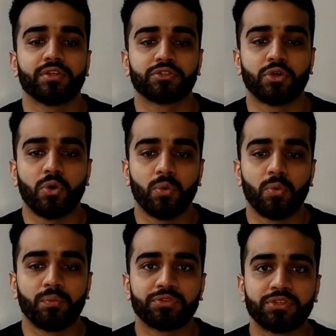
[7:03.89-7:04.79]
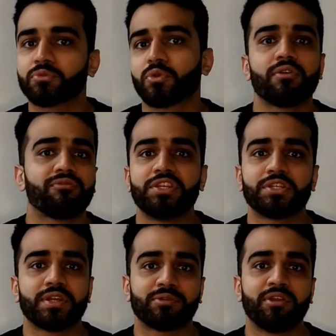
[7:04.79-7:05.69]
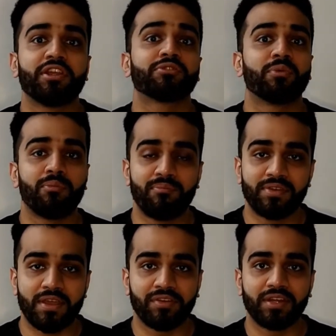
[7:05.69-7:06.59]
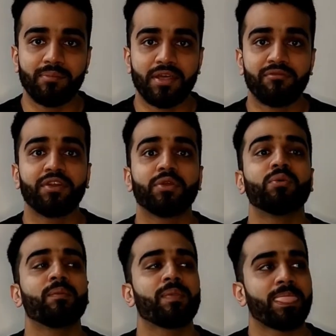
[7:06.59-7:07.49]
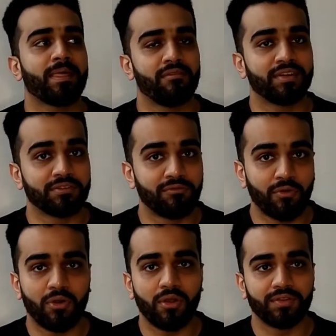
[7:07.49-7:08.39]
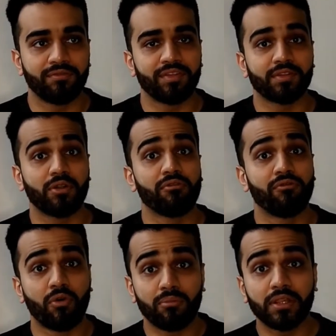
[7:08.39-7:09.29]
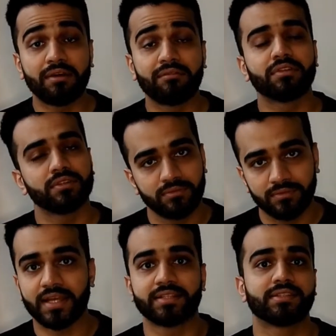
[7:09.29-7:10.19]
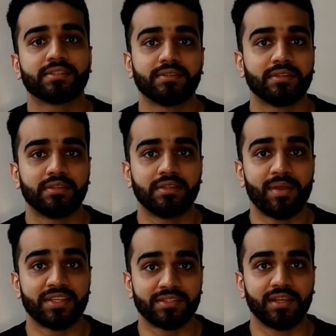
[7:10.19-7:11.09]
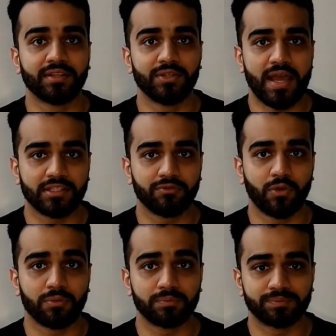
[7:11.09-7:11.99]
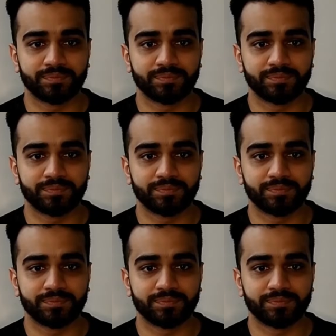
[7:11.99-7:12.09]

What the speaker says: So some sort of teaching experience would definitely benefit you. If it's on a formal level, that's the best thing to ask for.